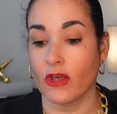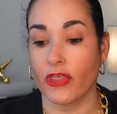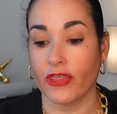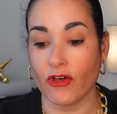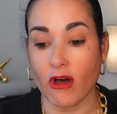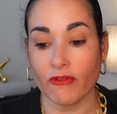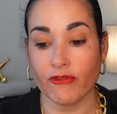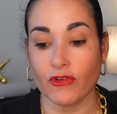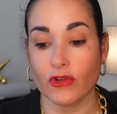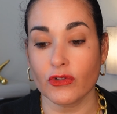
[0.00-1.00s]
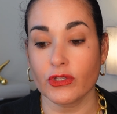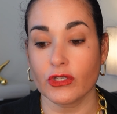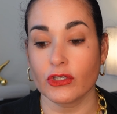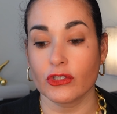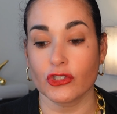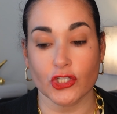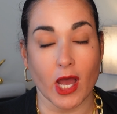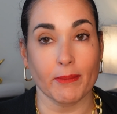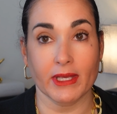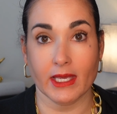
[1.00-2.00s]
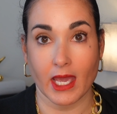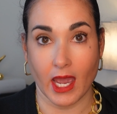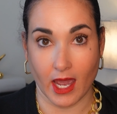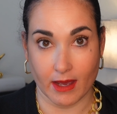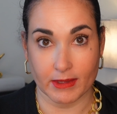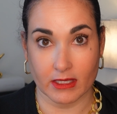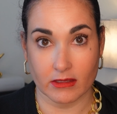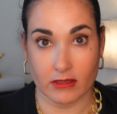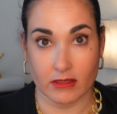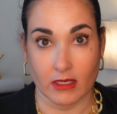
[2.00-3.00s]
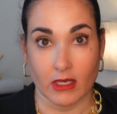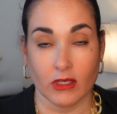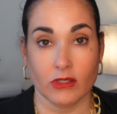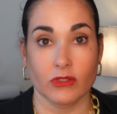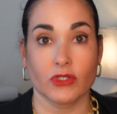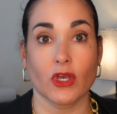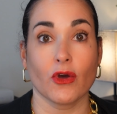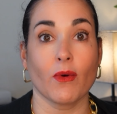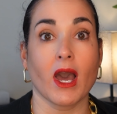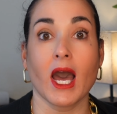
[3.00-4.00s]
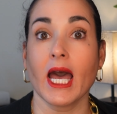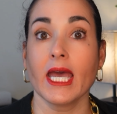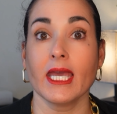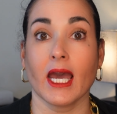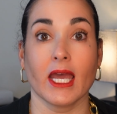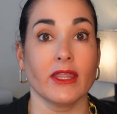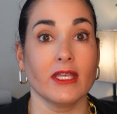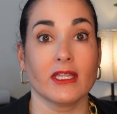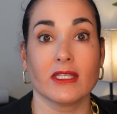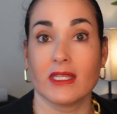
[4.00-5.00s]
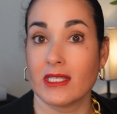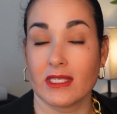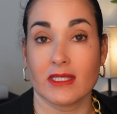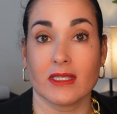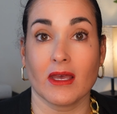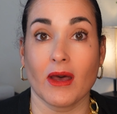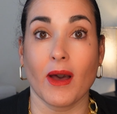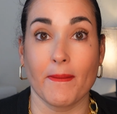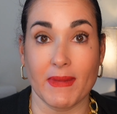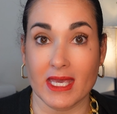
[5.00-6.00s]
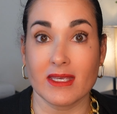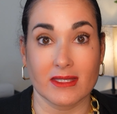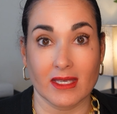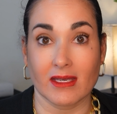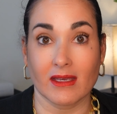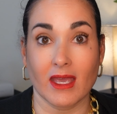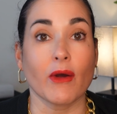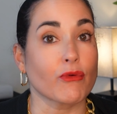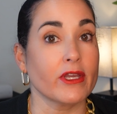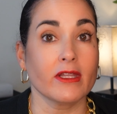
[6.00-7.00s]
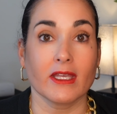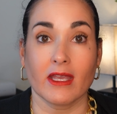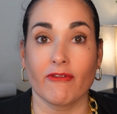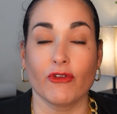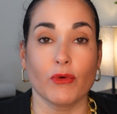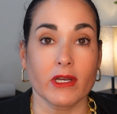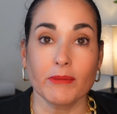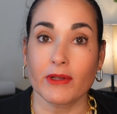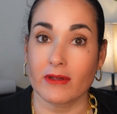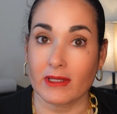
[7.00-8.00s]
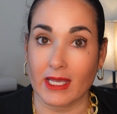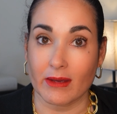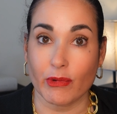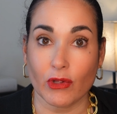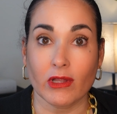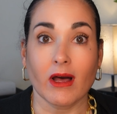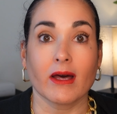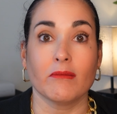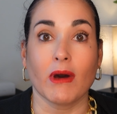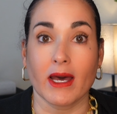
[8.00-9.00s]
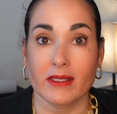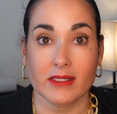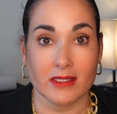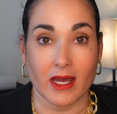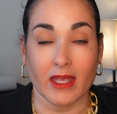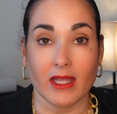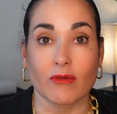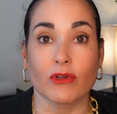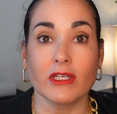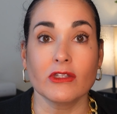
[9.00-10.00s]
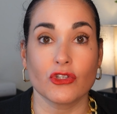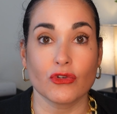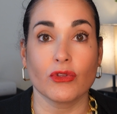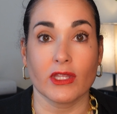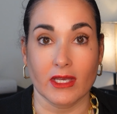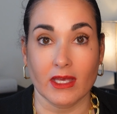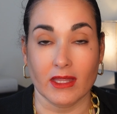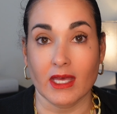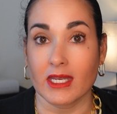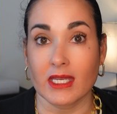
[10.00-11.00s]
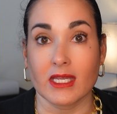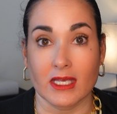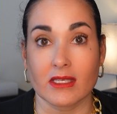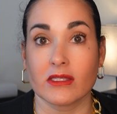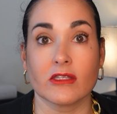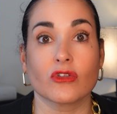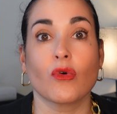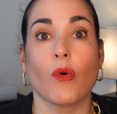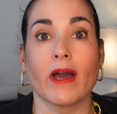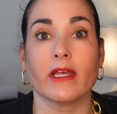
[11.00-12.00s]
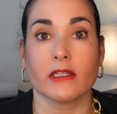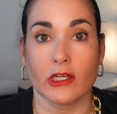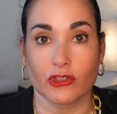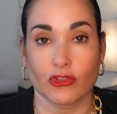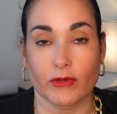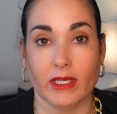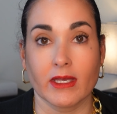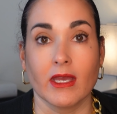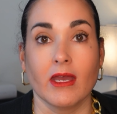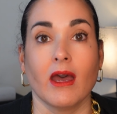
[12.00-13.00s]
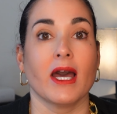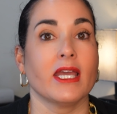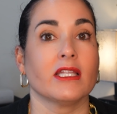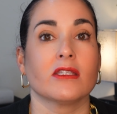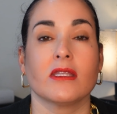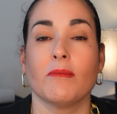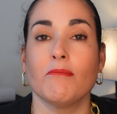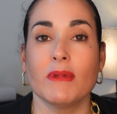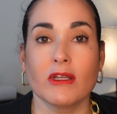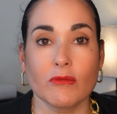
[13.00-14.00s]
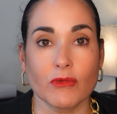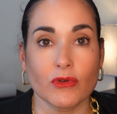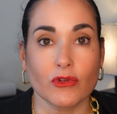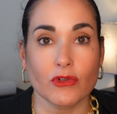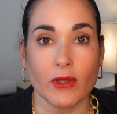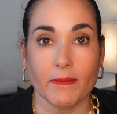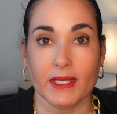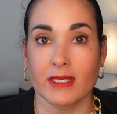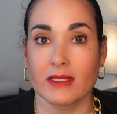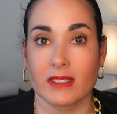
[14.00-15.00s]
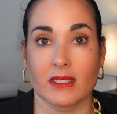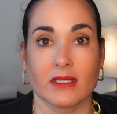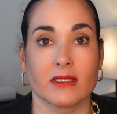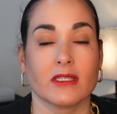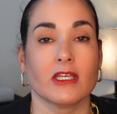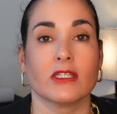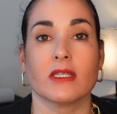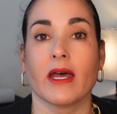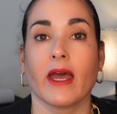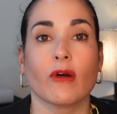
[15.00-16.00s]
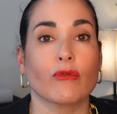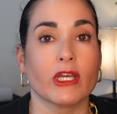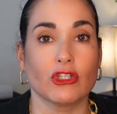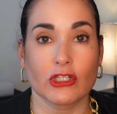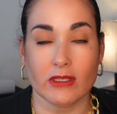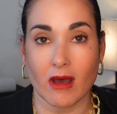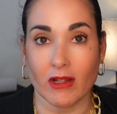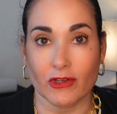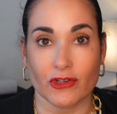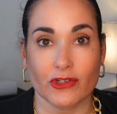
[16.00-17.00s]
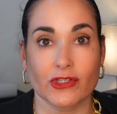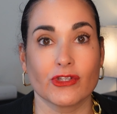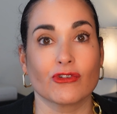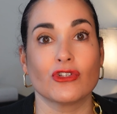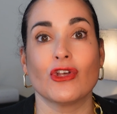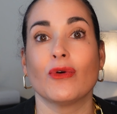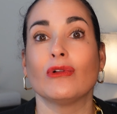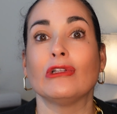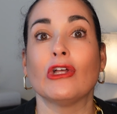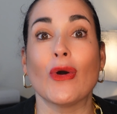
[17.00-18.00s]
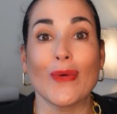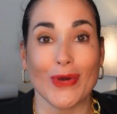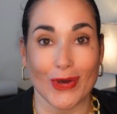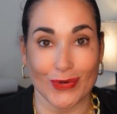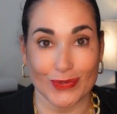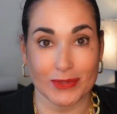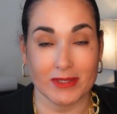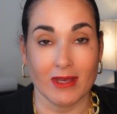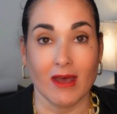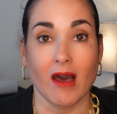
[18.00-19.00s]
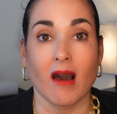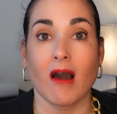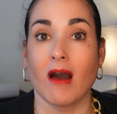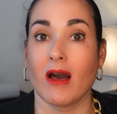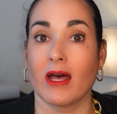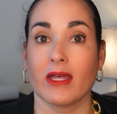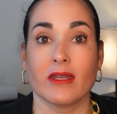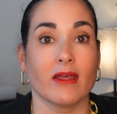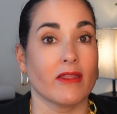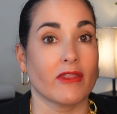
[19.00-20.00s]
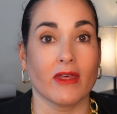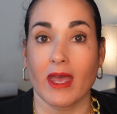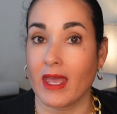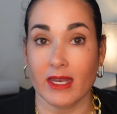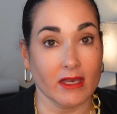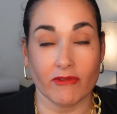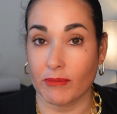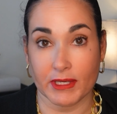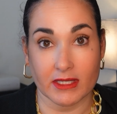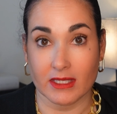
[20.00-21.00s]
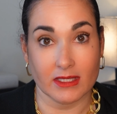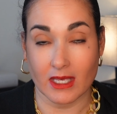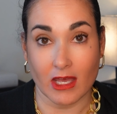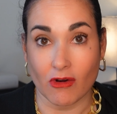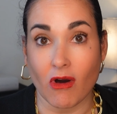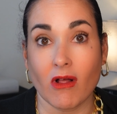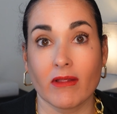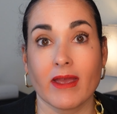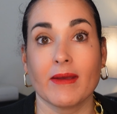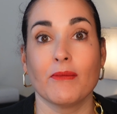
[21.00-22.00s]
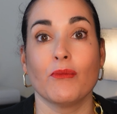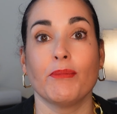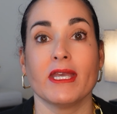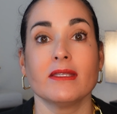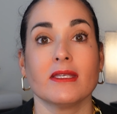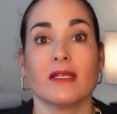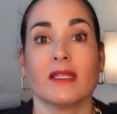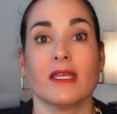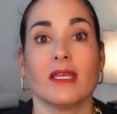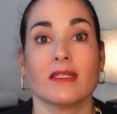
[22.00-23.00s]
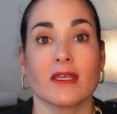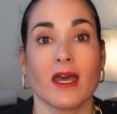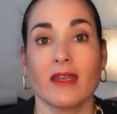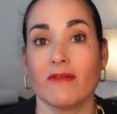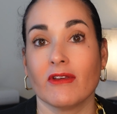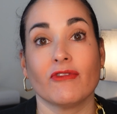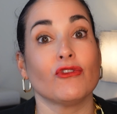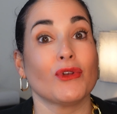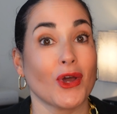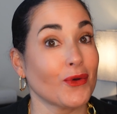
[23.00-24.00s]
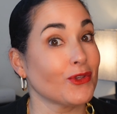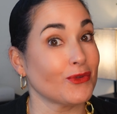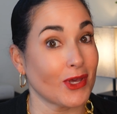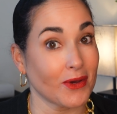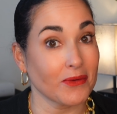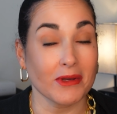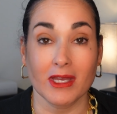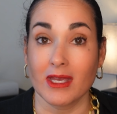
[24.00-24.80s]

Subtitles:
thoughtful shopping habits. So I think that this is amazing. Really, if you want to put a label on my style, I really do think that it is this quiet luxury. It's the minimal pieces. It's not outrageous colors. There's no logos on any of the pieces at all. And basically, it's kind of, if you know, you know.